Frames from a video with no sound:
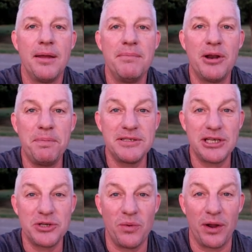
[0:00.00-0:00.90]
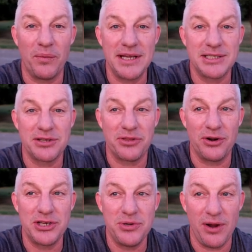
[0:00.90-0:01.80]
Middle position one raises to
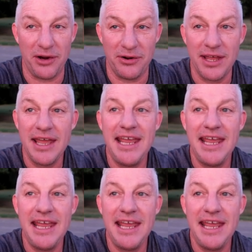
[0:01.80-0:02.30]
thirty-two hundred.